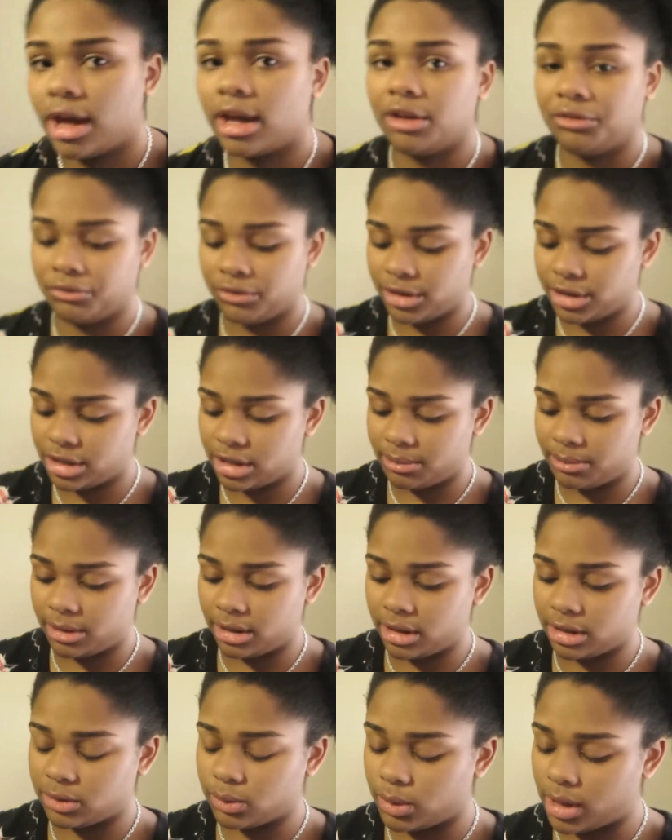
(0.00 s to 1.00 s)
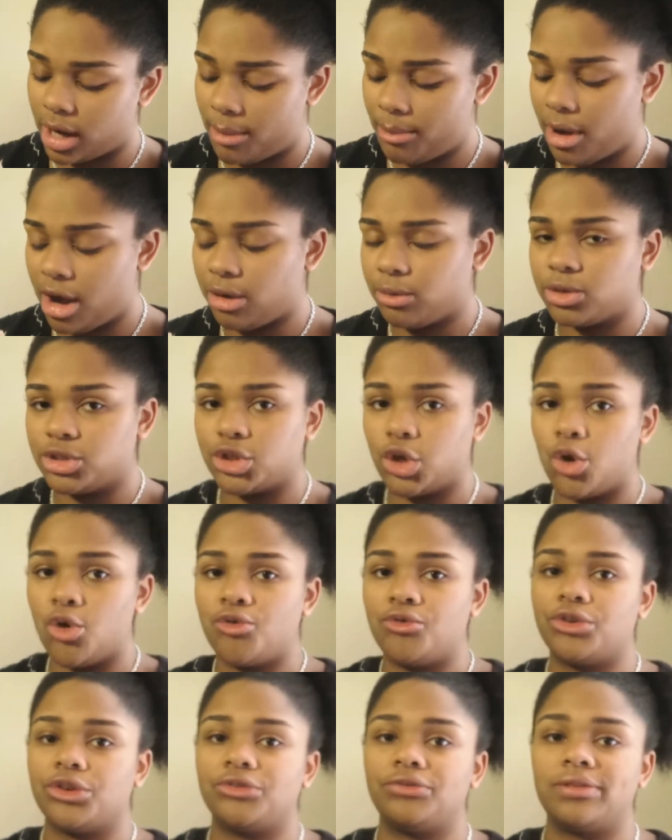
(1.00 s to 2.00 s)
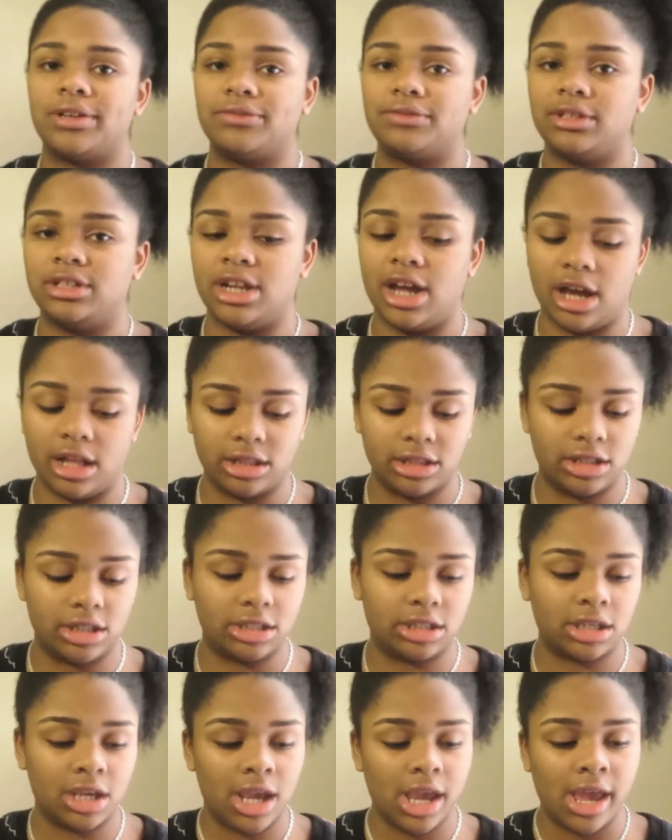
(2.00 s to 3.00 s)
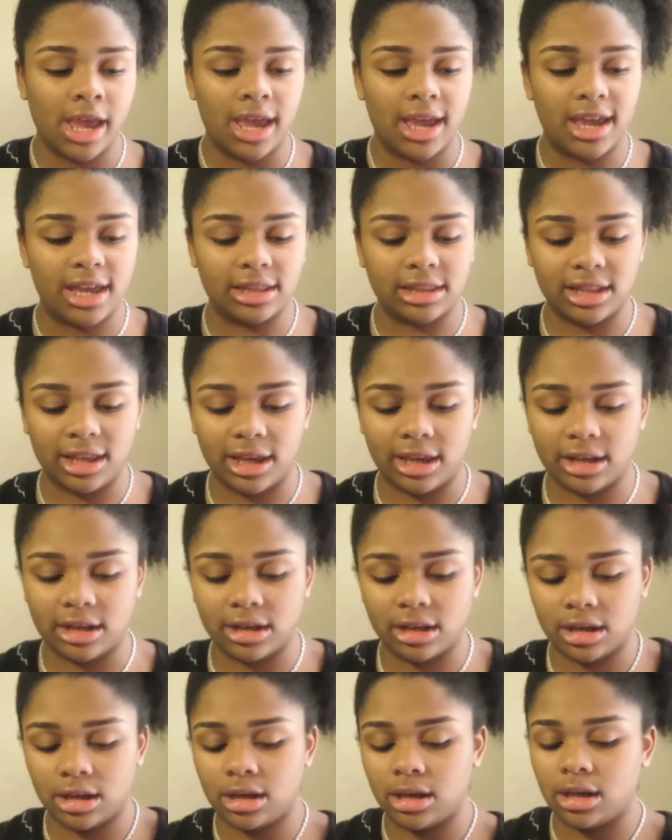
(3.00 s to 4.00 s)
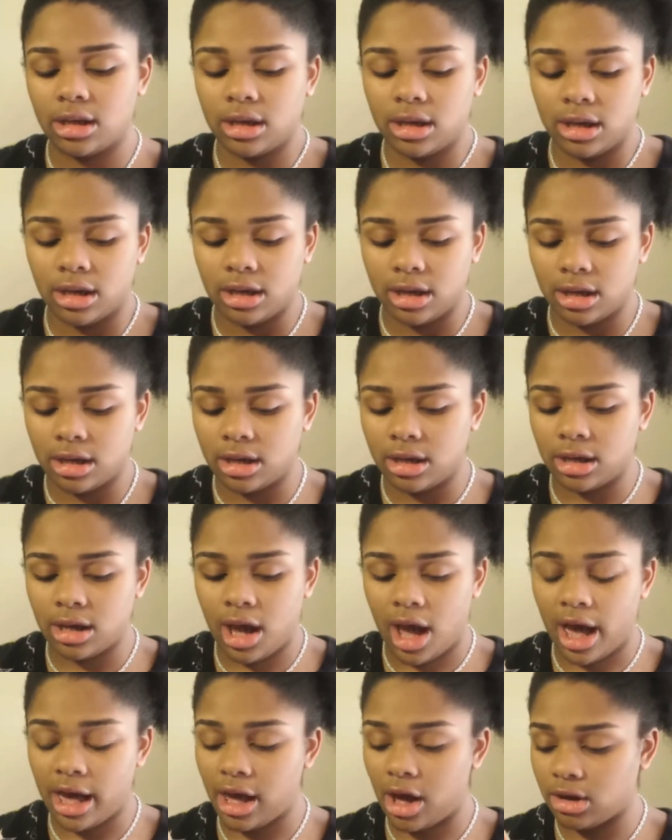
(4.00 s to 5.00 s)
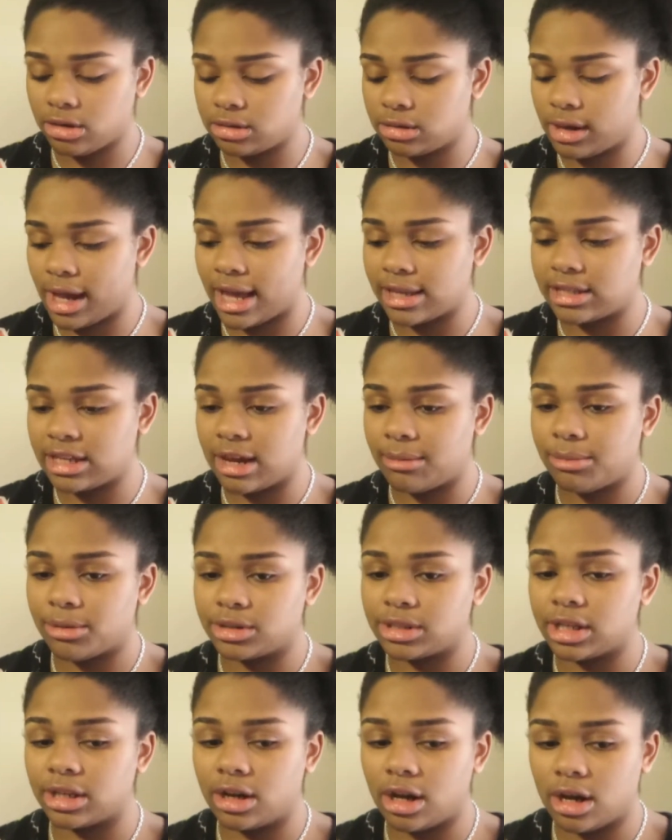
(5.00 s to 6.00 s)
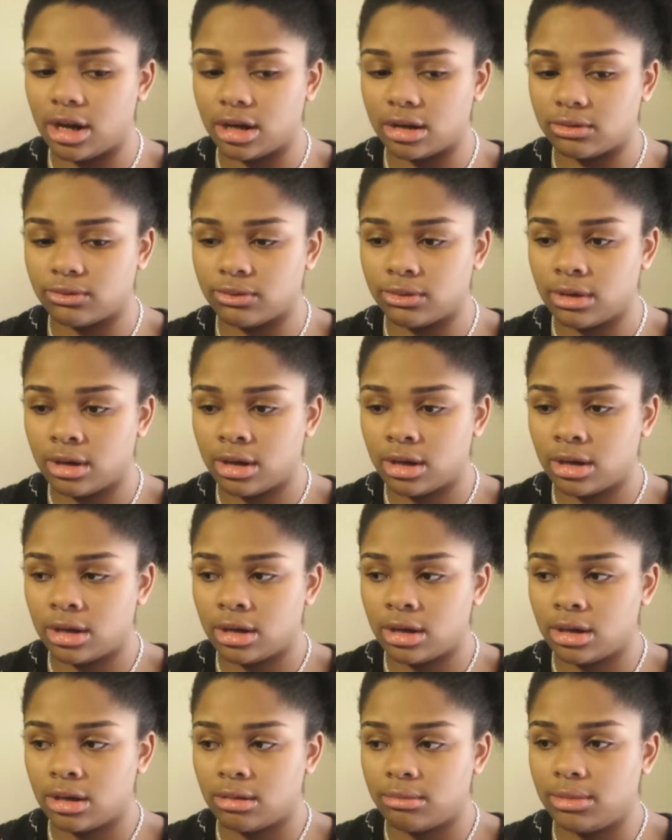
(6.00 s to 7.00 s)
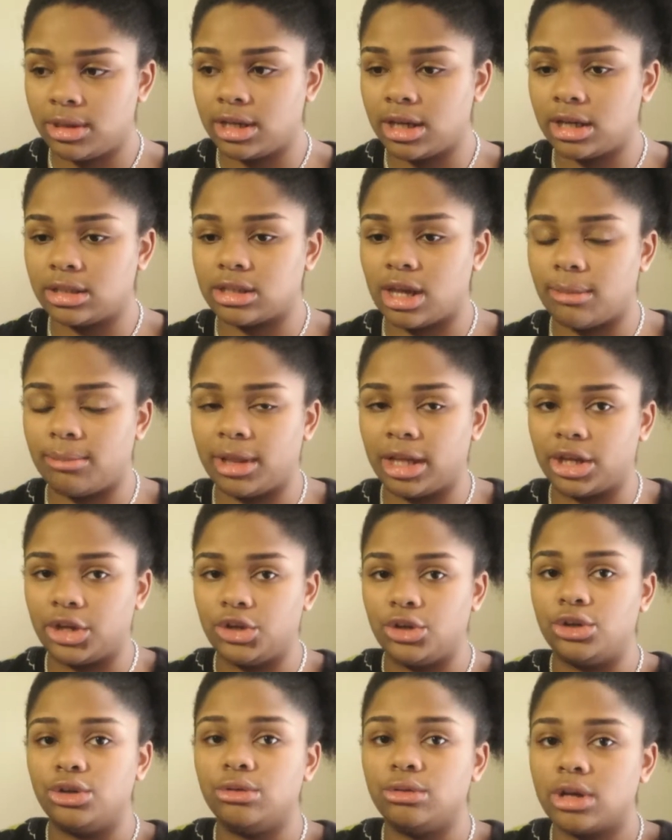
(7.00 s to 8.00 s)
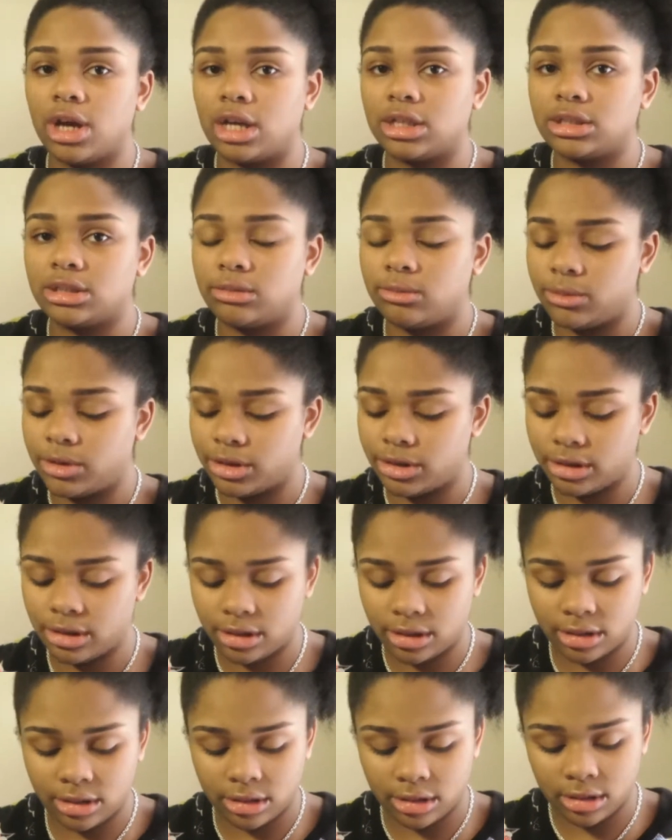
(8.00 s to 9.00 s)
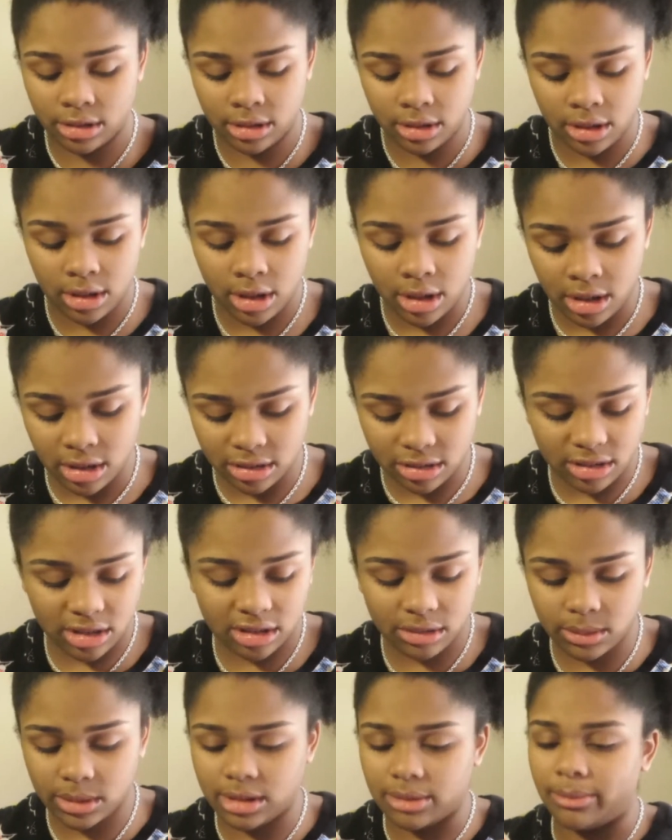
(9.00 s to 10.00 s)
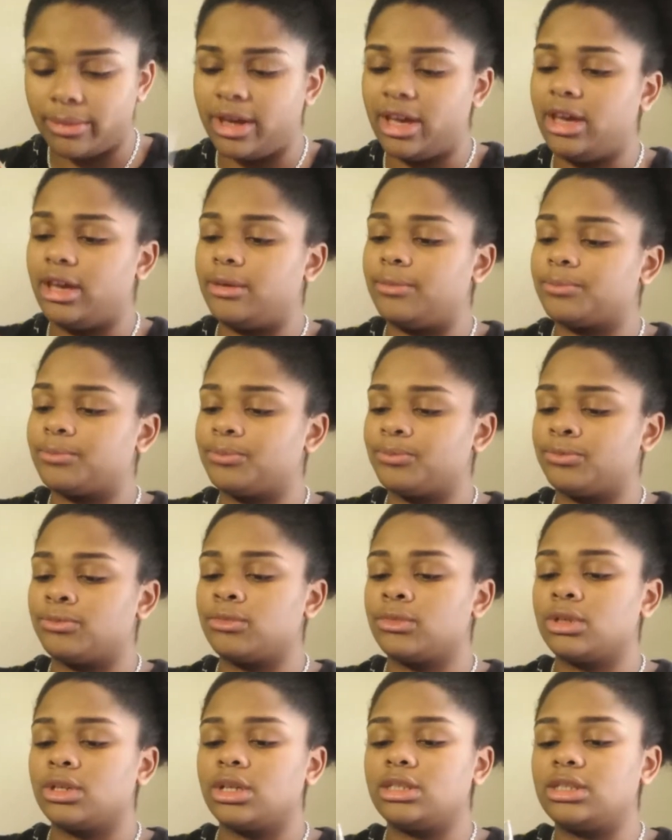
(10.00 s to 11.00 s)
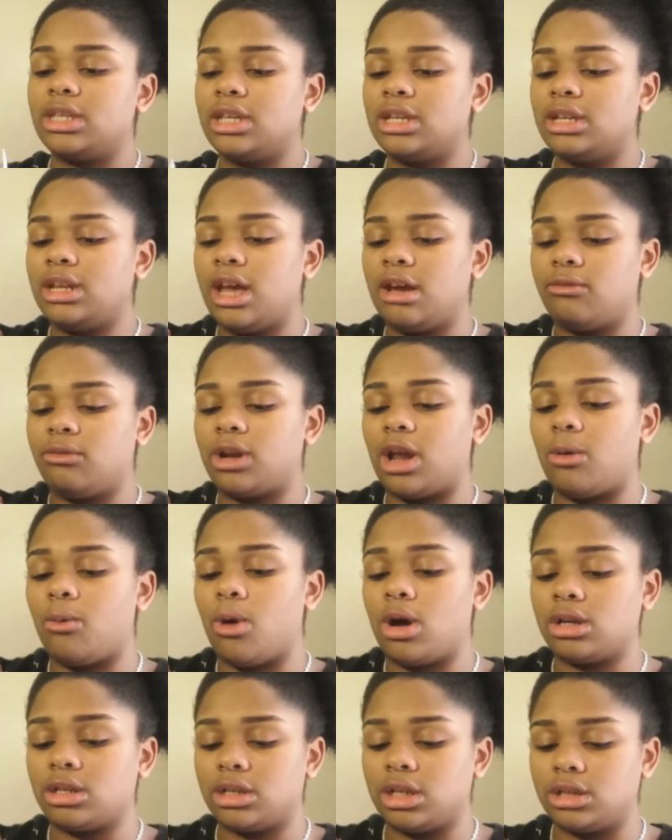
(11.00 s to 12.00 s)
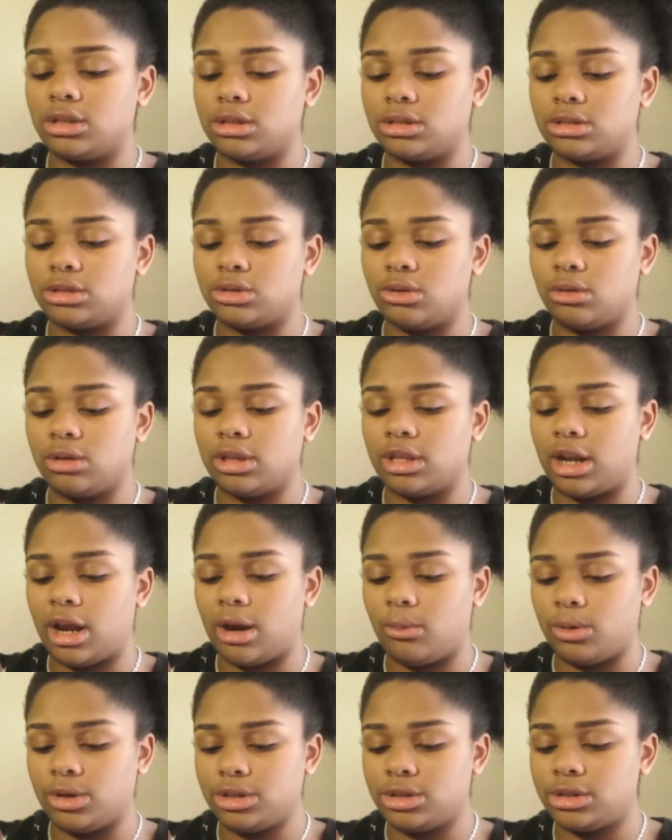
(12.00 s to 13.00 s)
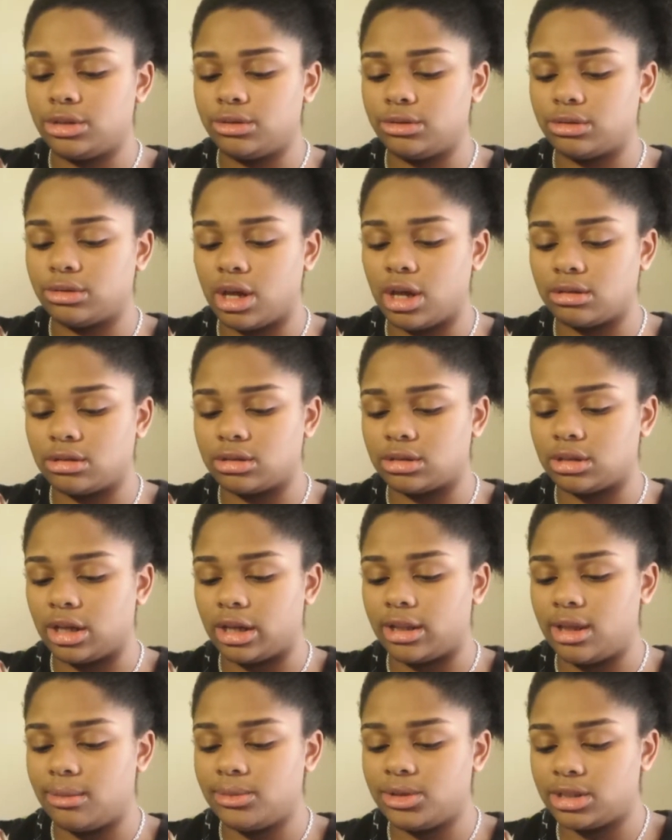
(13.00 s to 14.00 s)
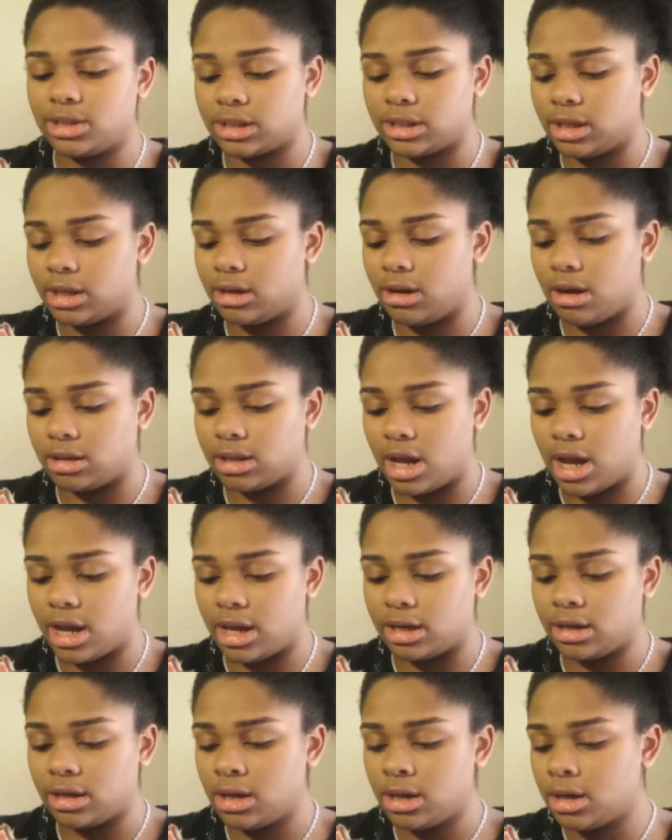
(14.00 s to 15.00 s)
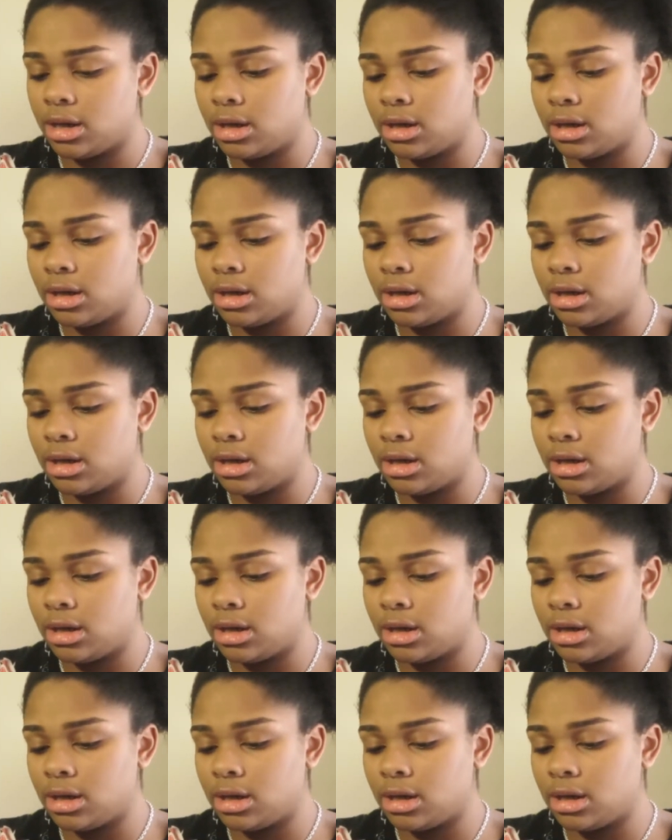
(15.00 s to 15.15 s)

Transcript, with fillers: I got free shipping because what I bought was over $50. And then I also got 10% off because I'm like a new customer. So this wasn't bad. Because they didn't have what I wanted in the store that I went to, so I was just like, let me just get it online.